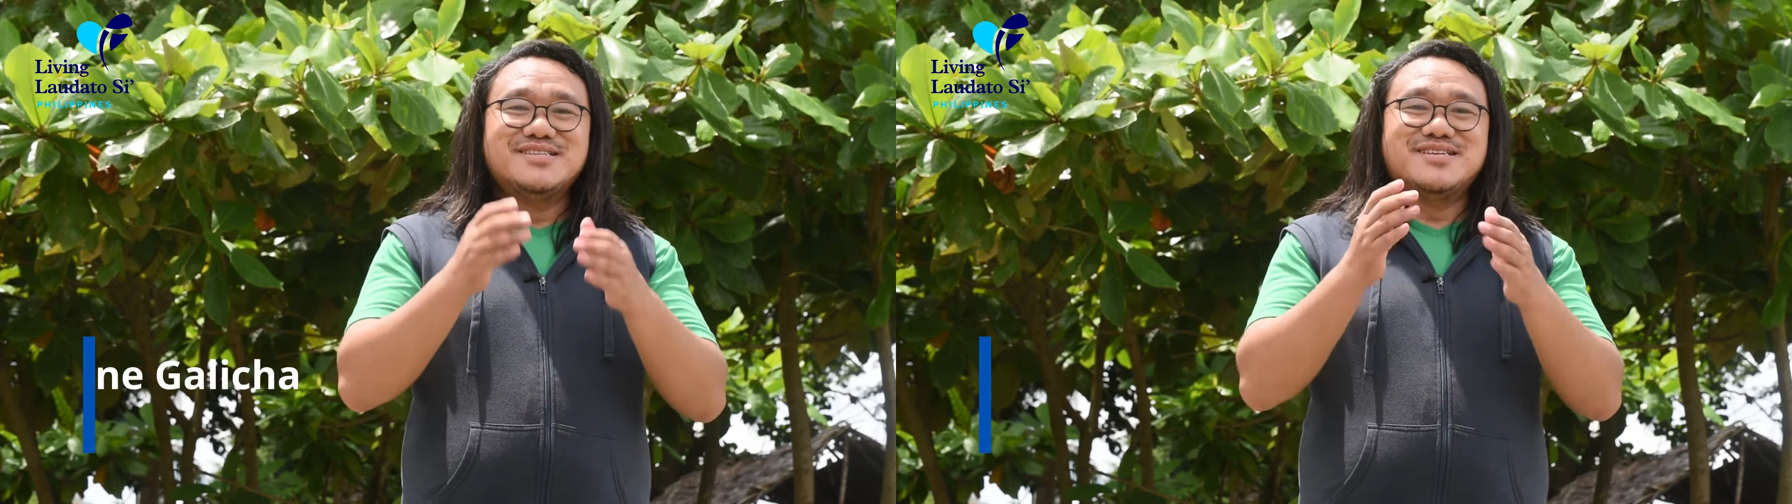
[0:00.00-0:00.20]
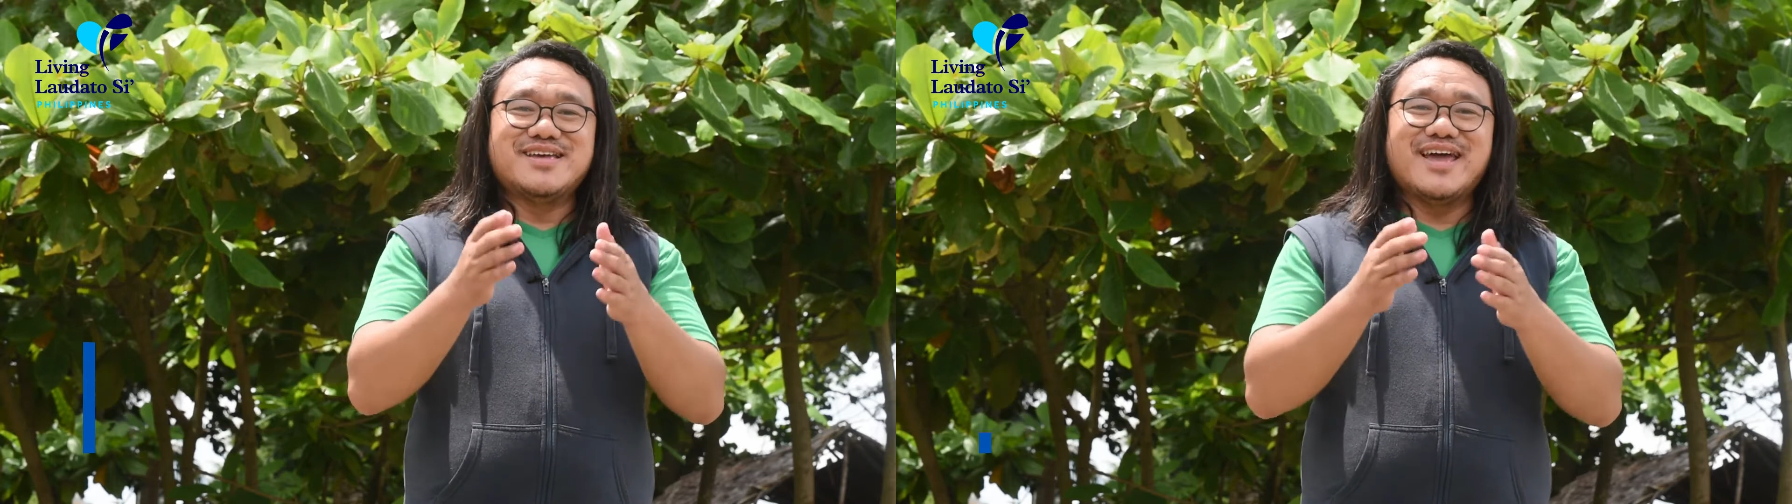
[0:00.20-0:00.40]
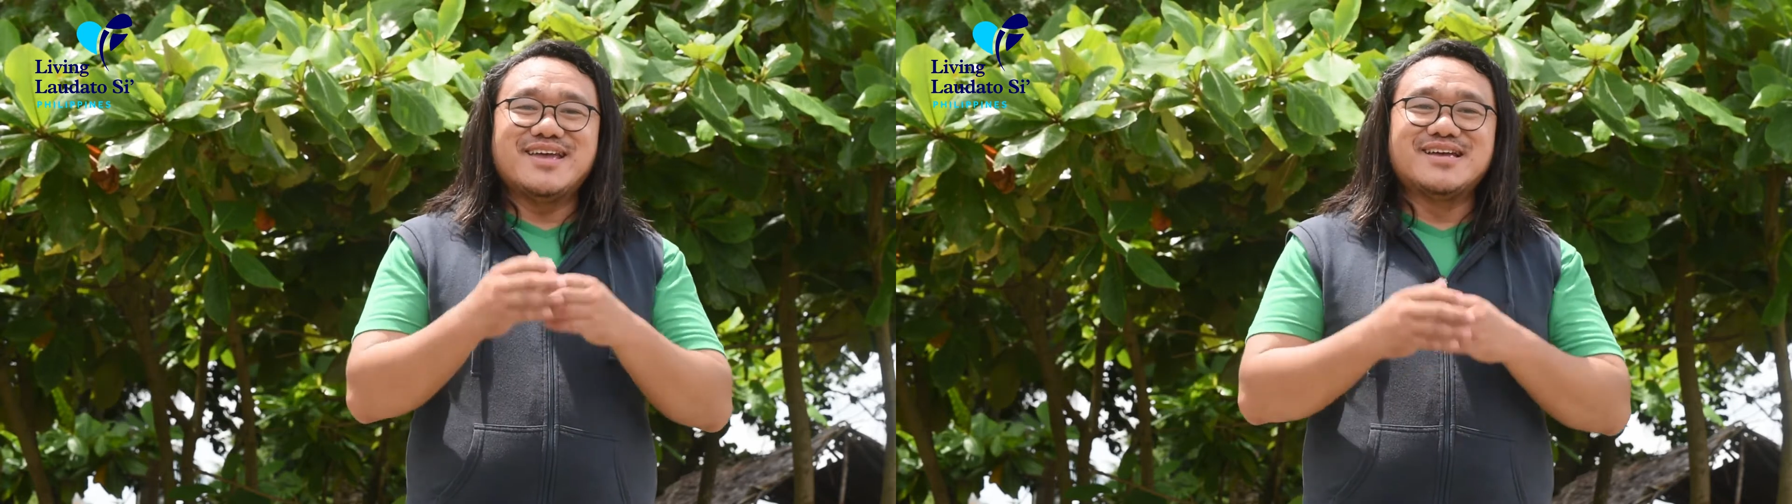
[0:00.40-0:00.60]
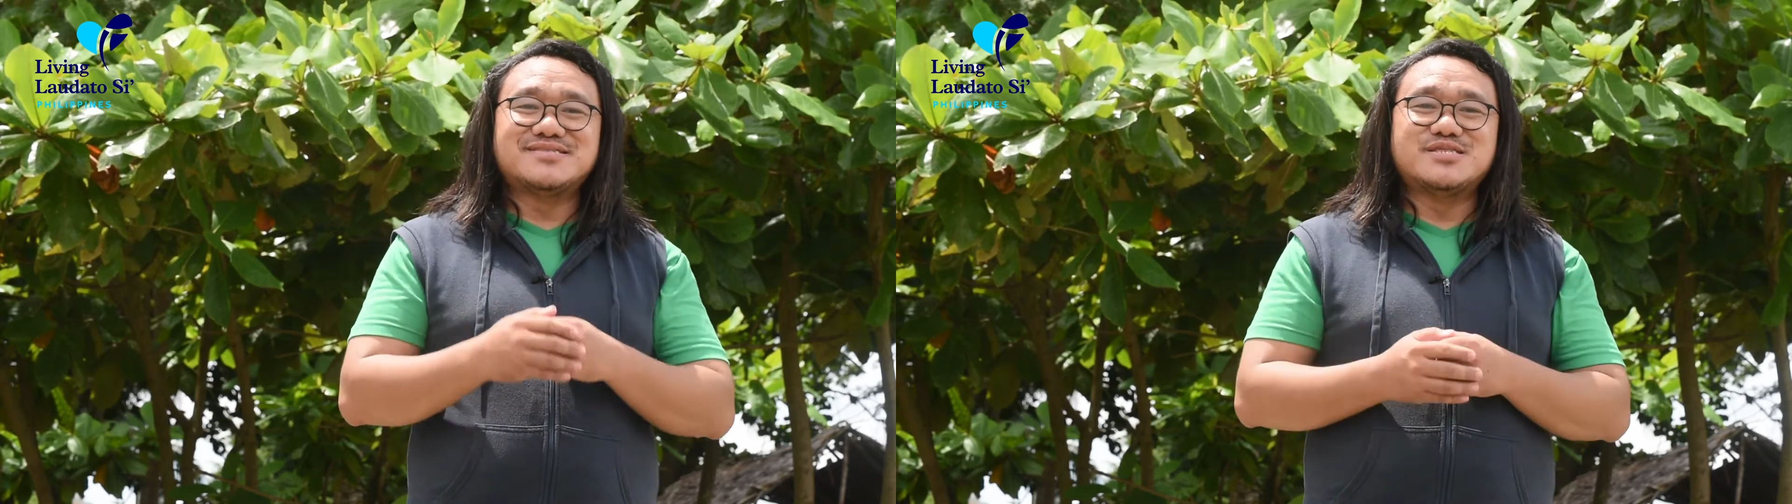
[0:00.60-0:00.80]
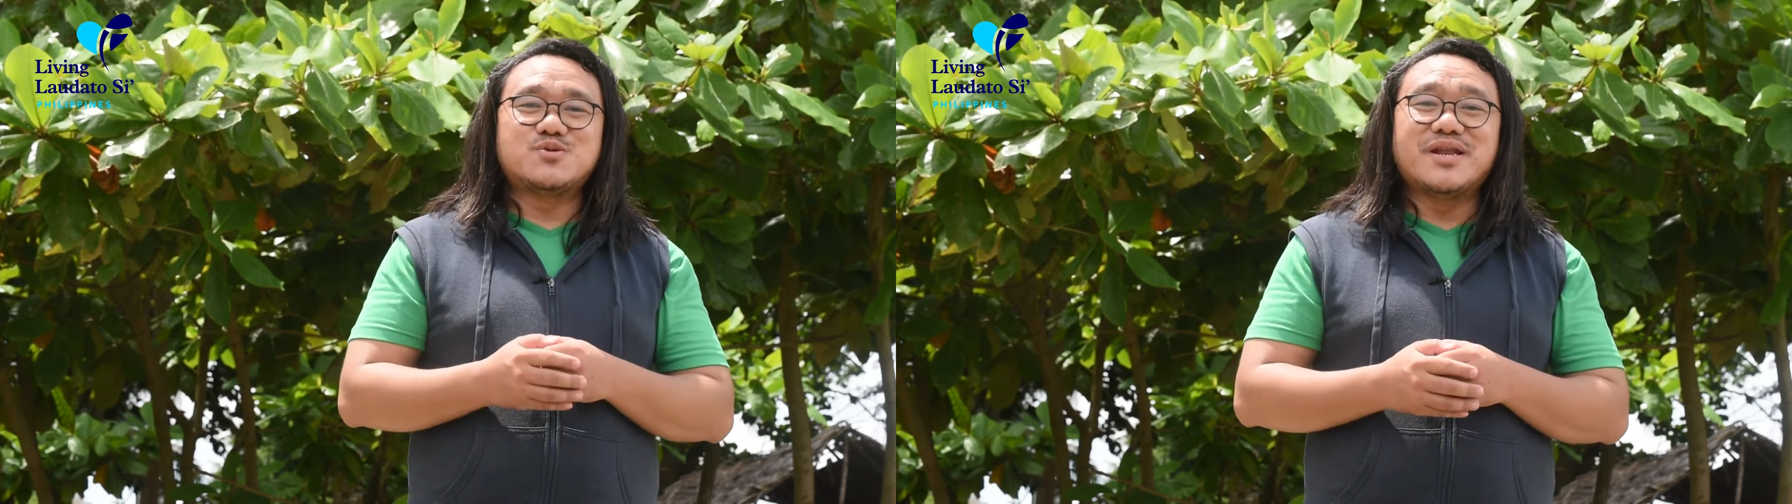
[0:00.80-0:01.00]
Today is
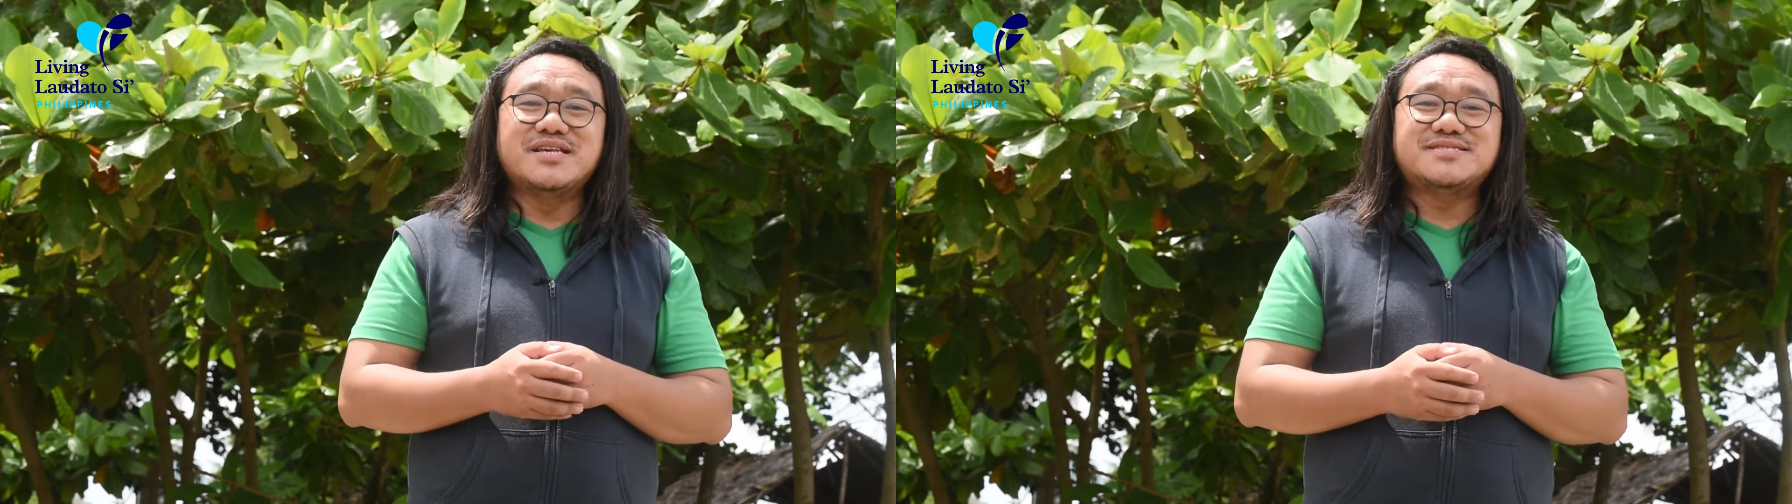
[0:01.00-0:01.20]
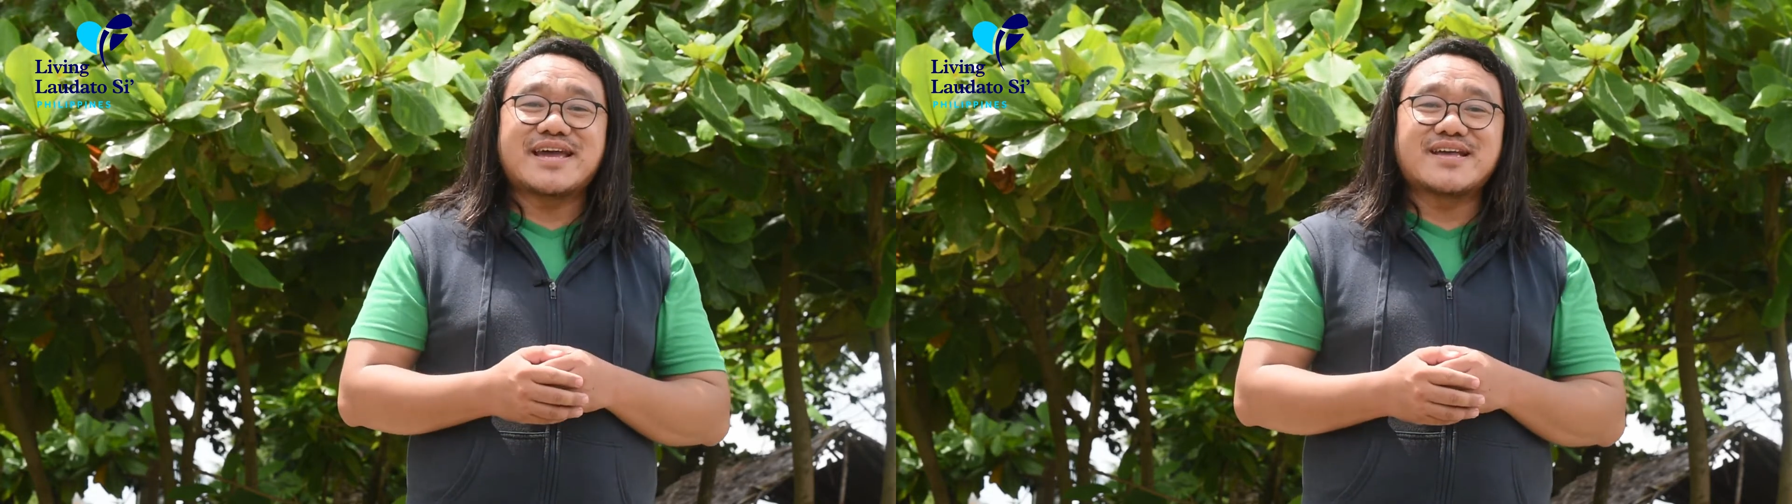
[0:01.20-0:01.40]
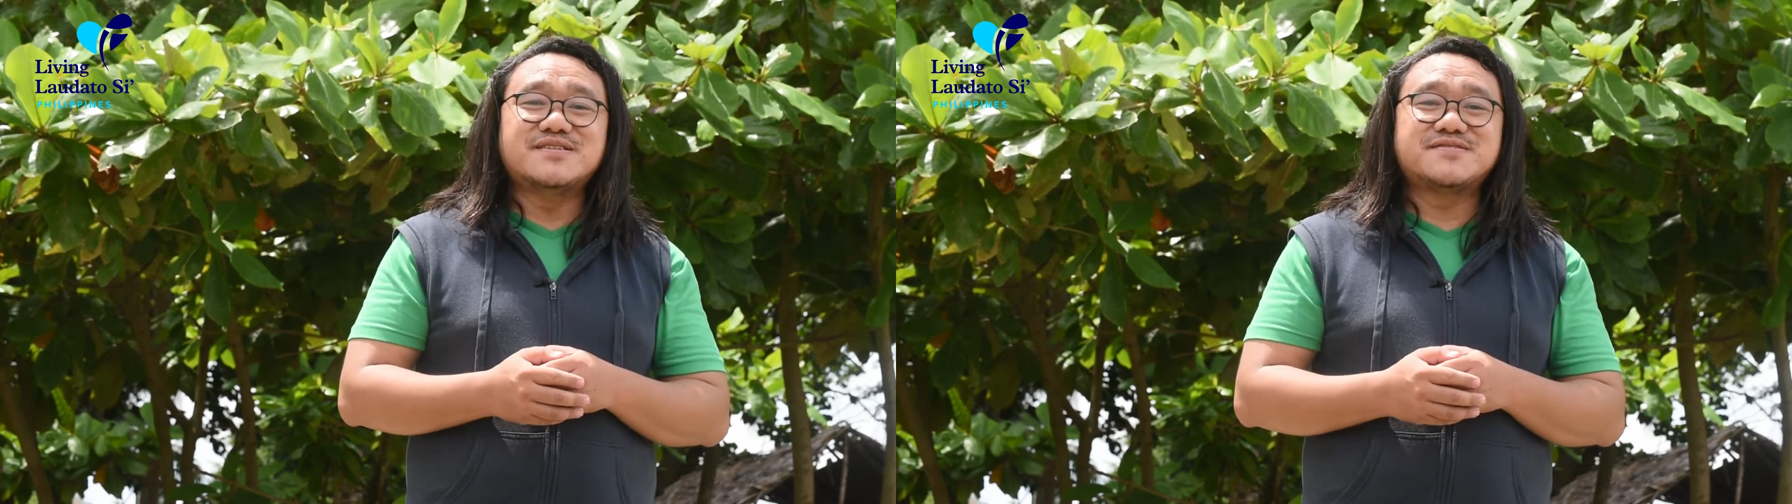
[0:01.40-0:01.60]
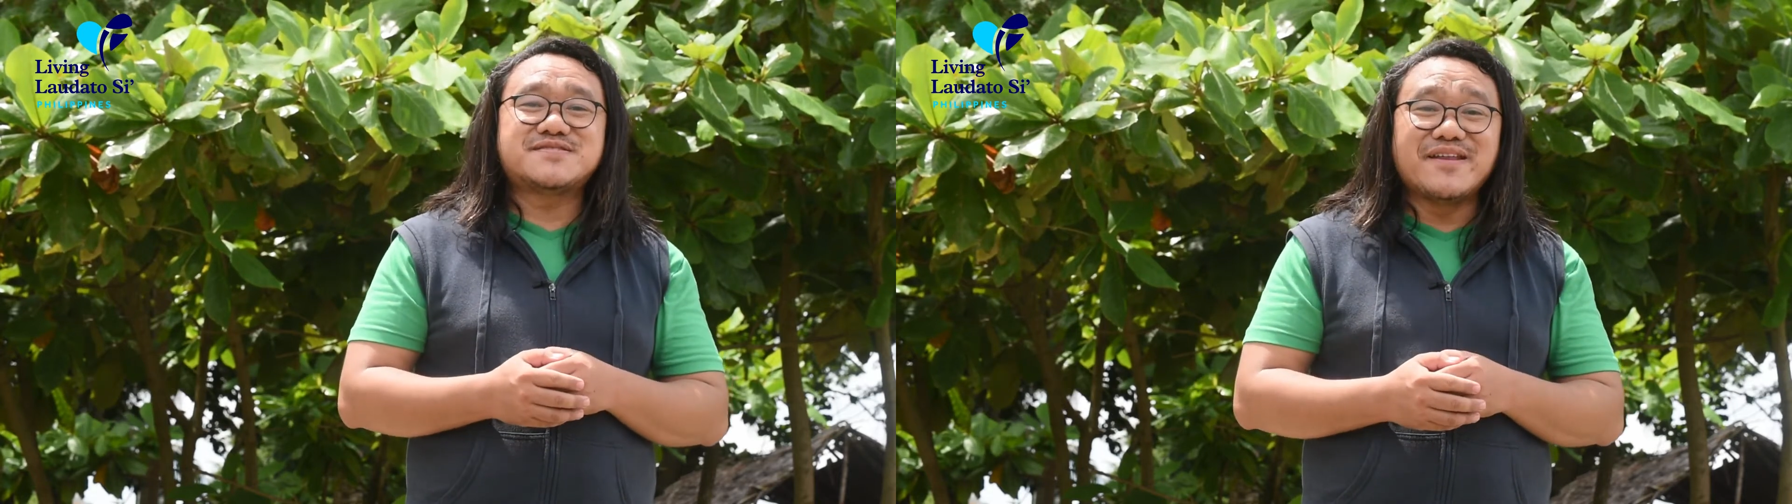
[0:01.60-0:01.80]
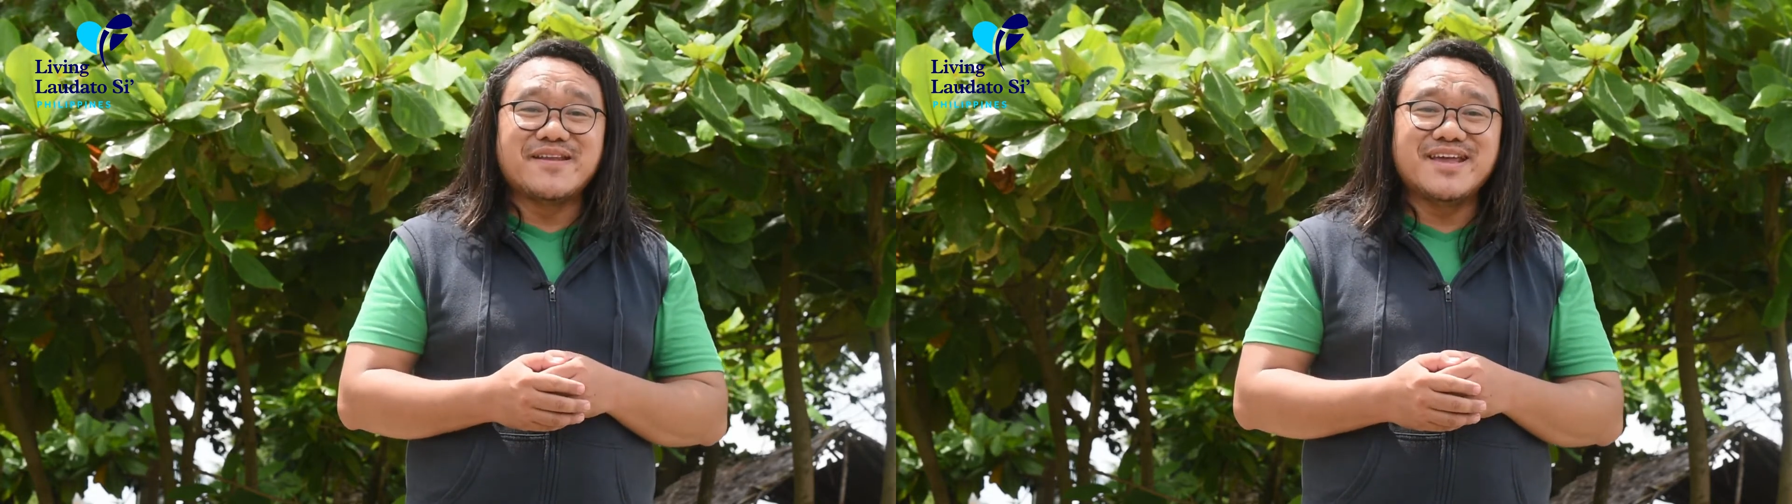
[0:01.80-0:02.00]
the 22nd
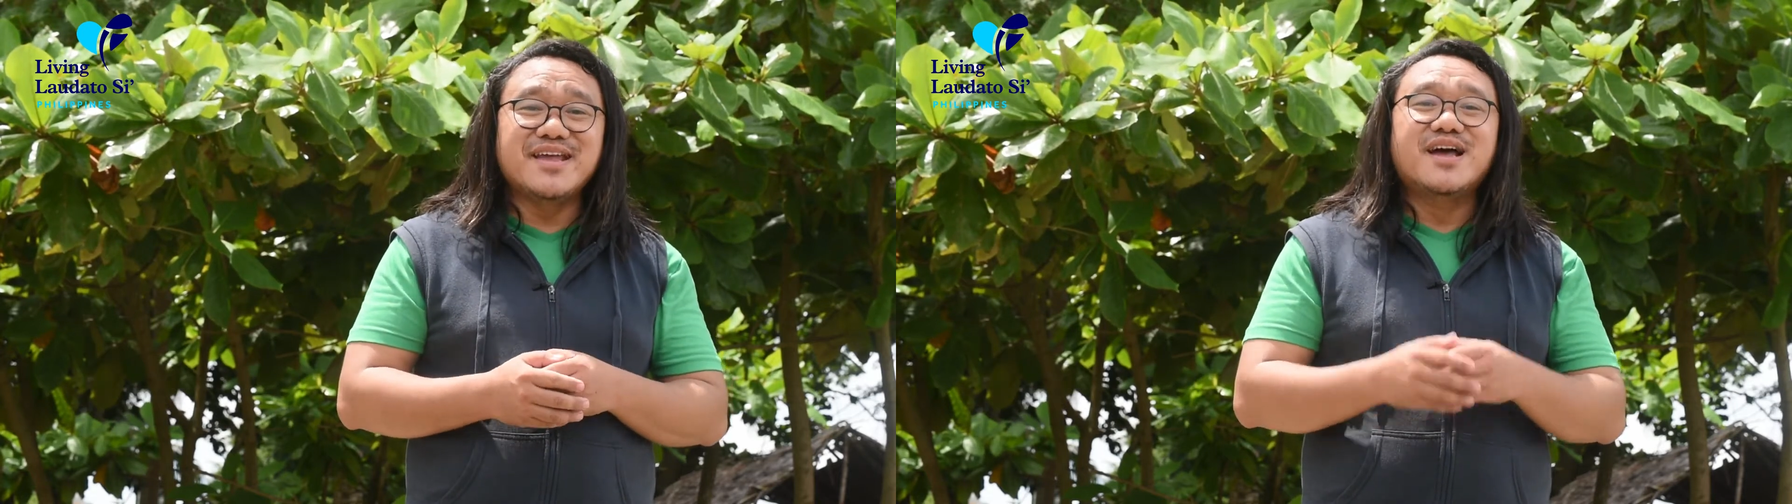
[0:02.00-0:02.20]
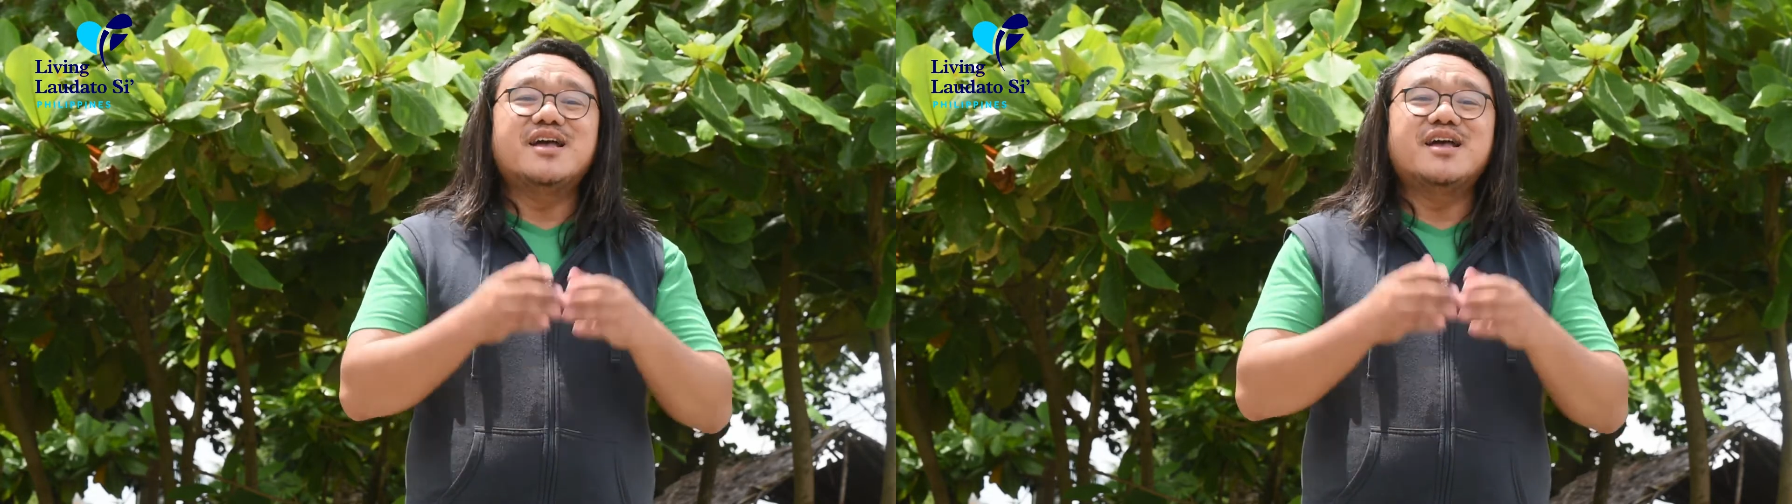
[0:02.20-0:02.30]
Sunday